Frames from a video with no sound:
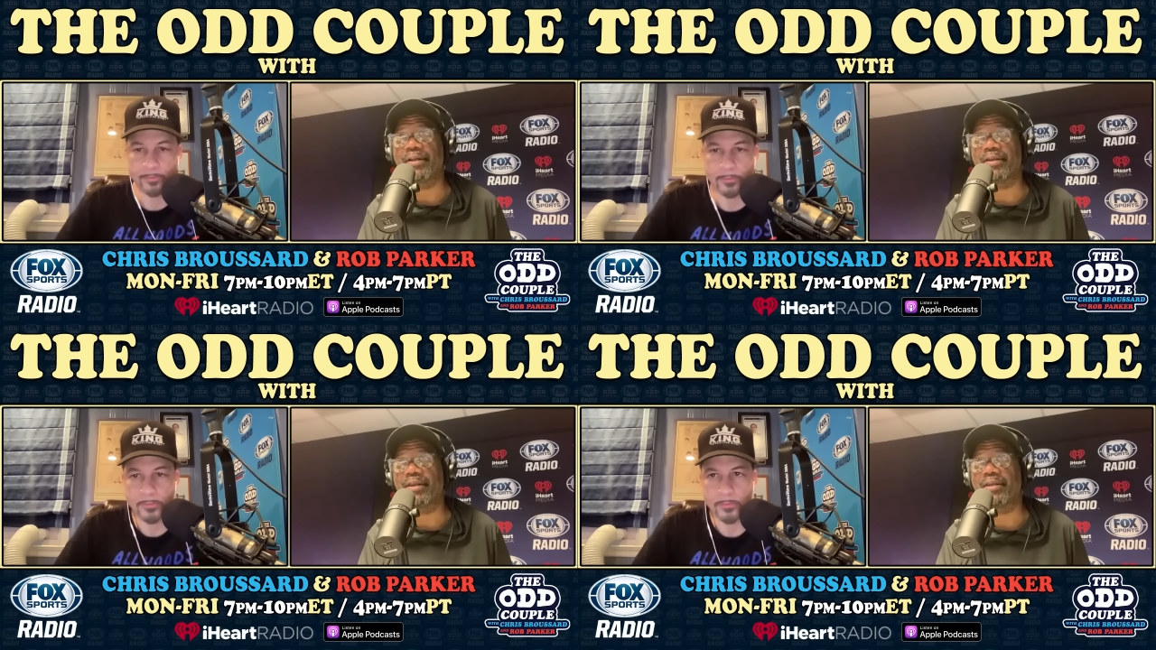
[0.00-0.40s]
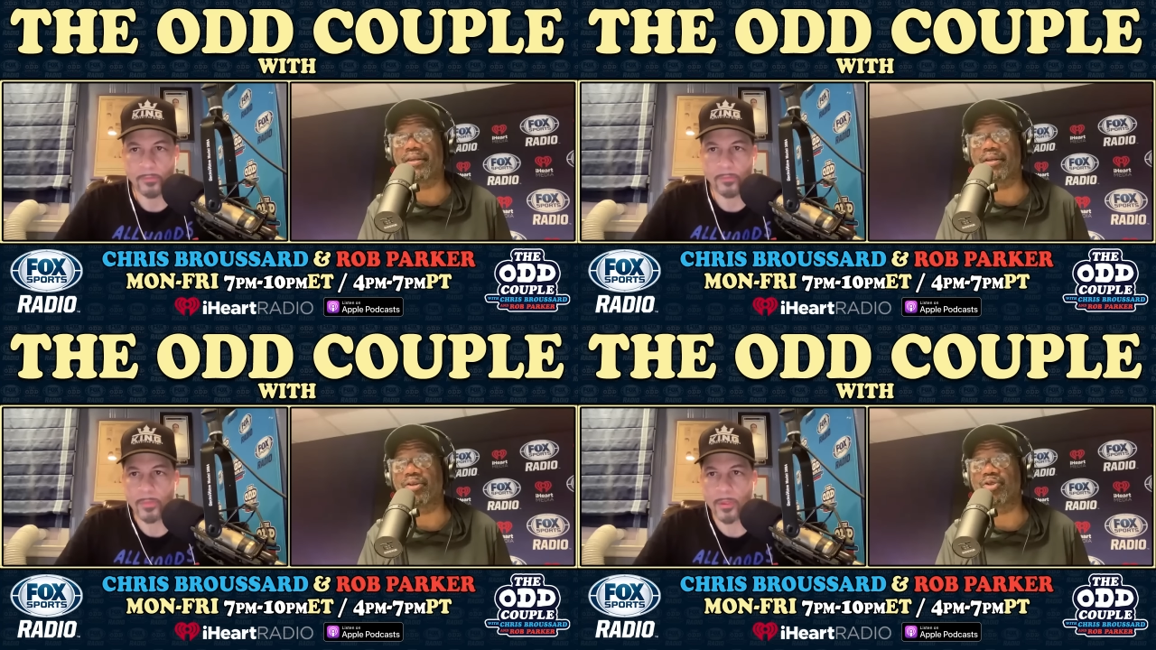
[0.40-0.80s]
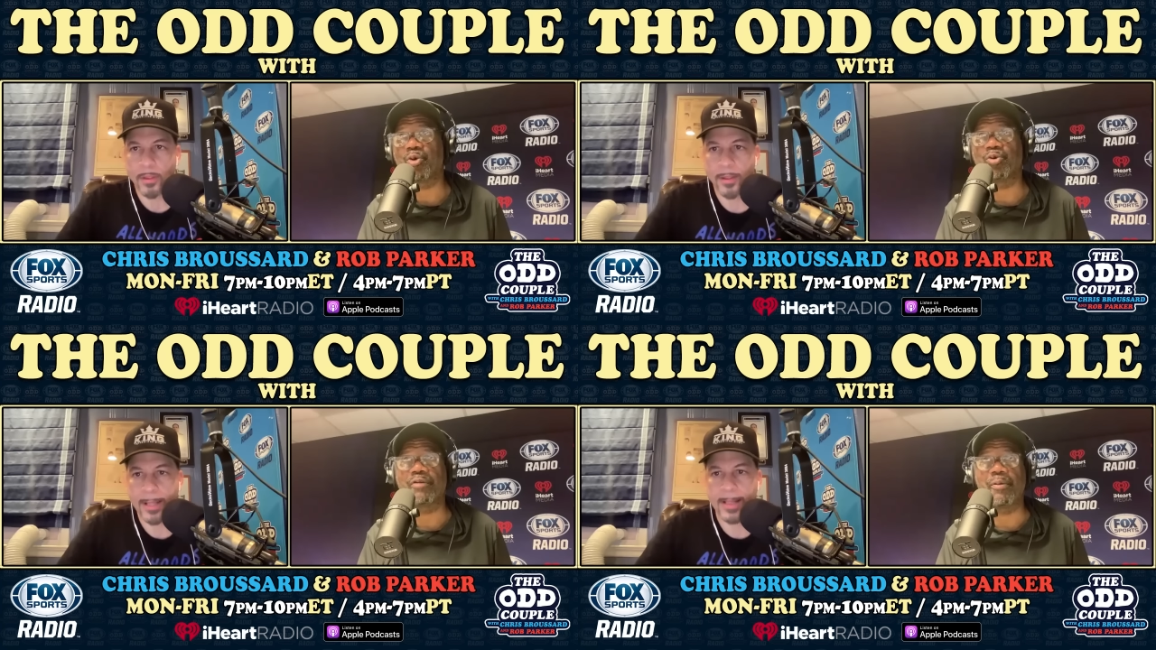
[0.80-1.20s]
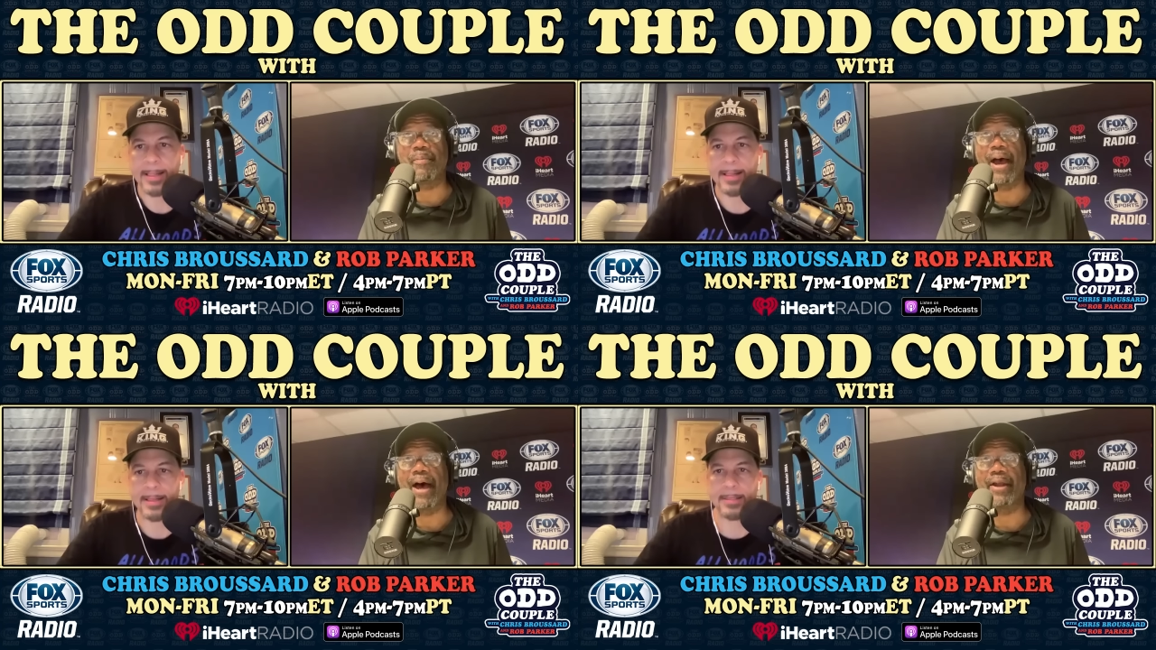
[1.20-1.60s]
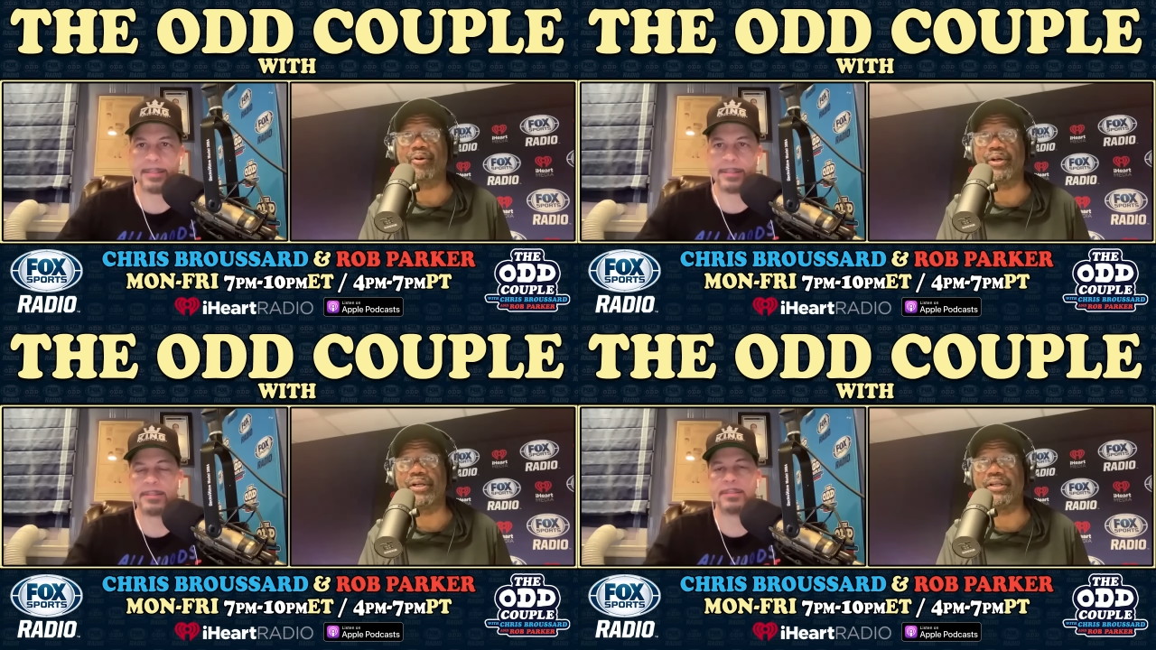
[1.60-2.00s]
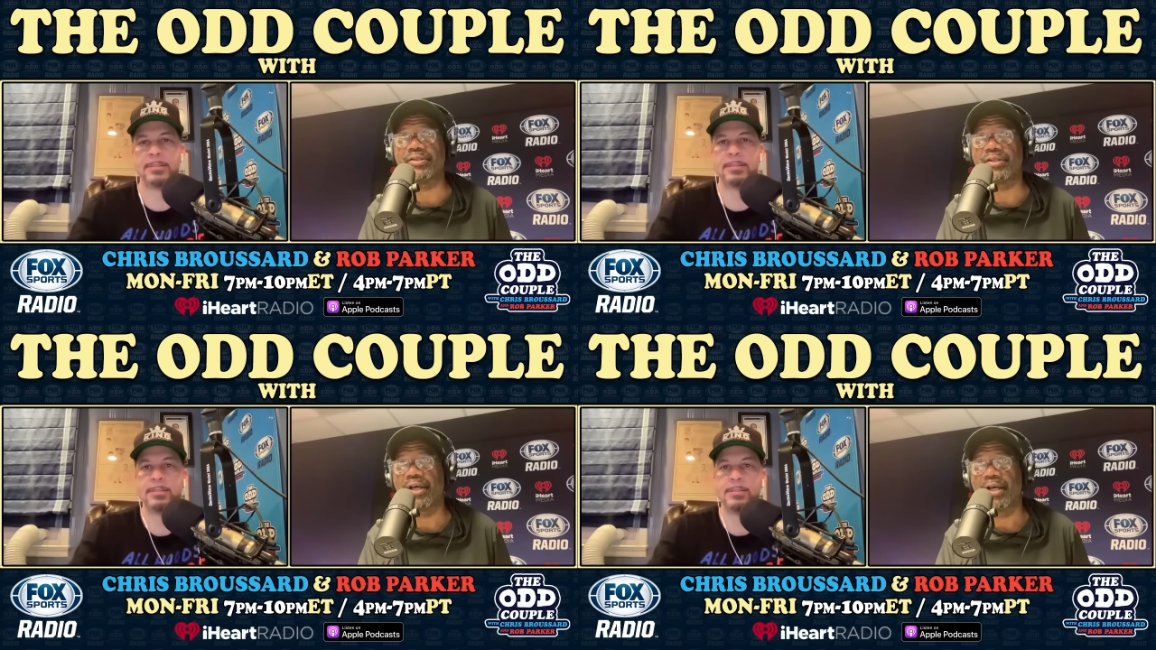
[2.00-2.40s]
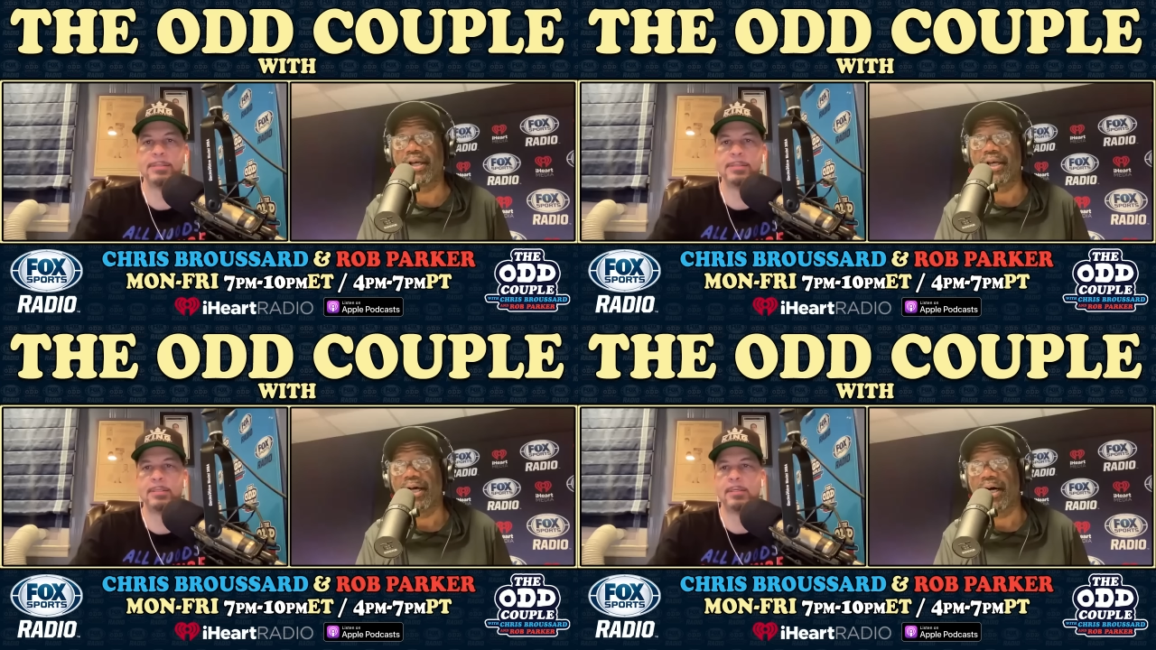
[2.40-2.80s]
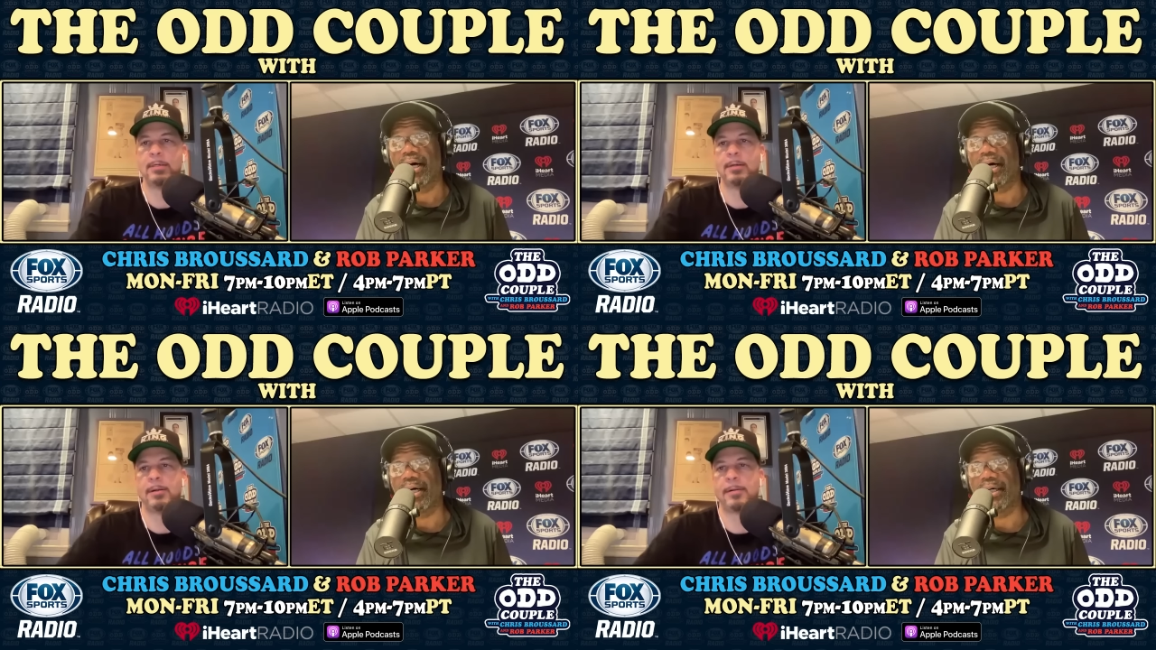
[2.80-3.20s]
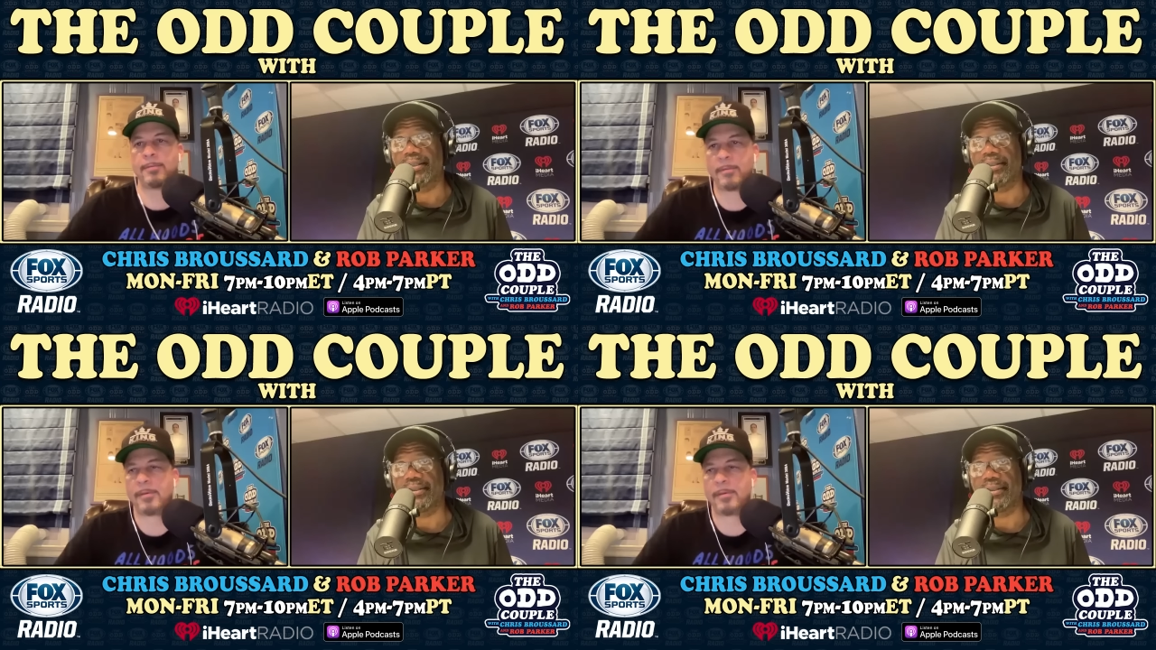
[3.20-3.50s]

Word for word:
Speaker 1: th the truth of the matter is, uh,